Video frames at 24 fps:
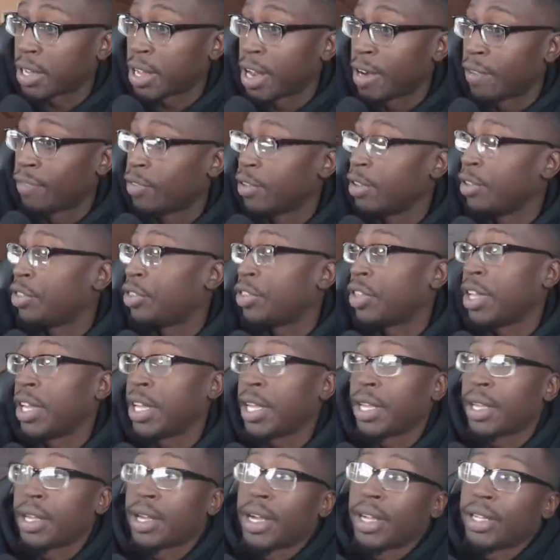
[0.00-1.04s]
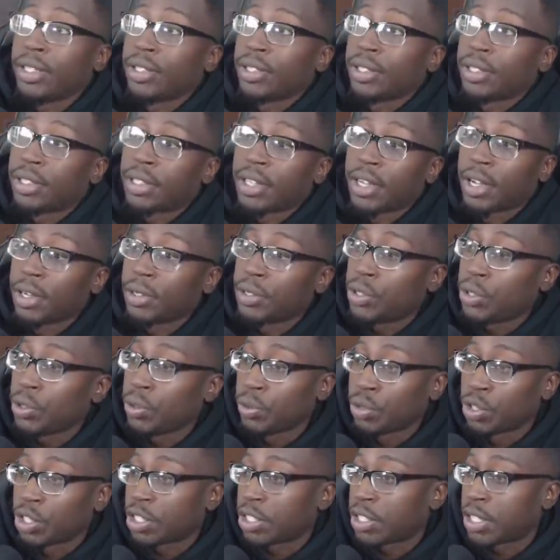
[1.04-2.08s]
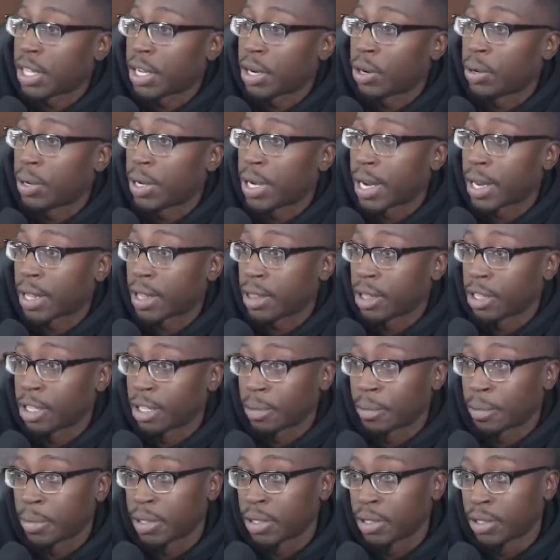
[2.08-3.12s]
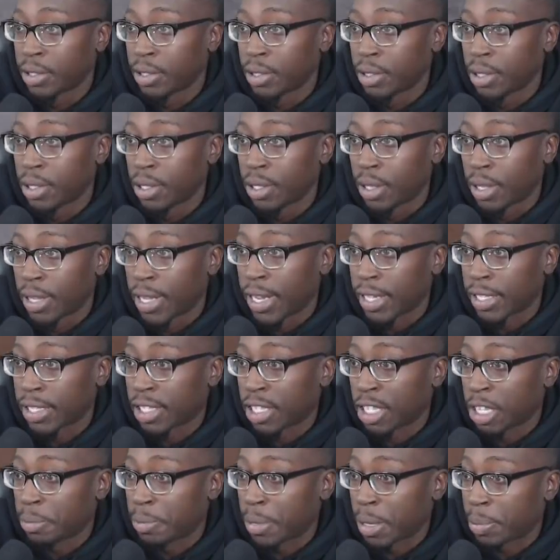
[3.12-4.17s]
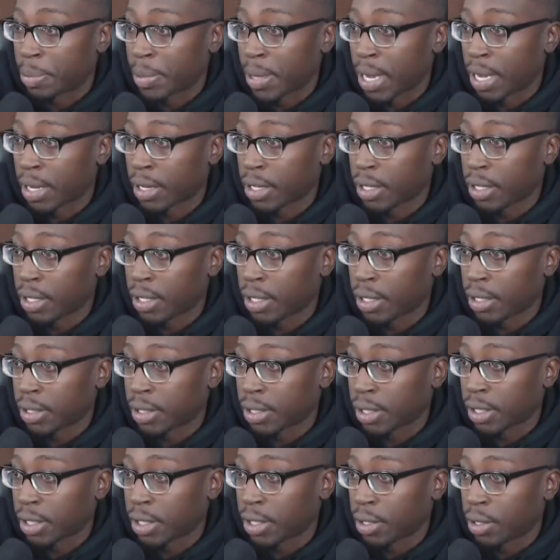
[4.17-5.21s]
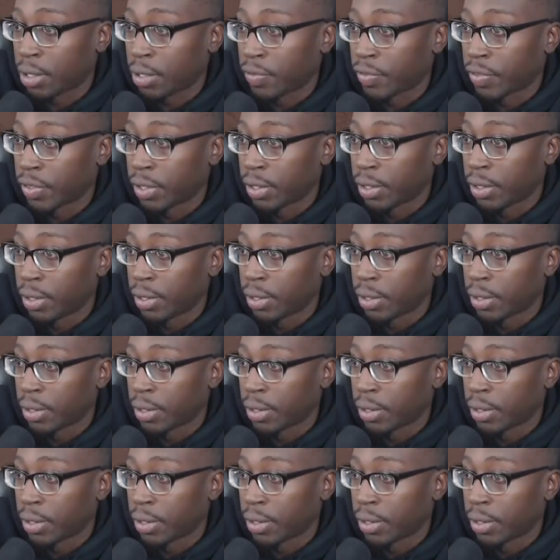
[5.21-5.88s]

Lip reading: everything I just taught you just there in that clip. Last clip I pocketed it to get over.